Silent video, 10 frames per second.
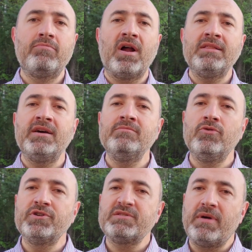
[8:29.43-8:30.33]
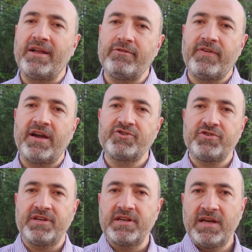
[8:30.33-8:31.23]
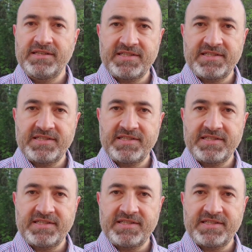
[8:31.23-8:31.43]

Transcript: Brandenburg's manufacturing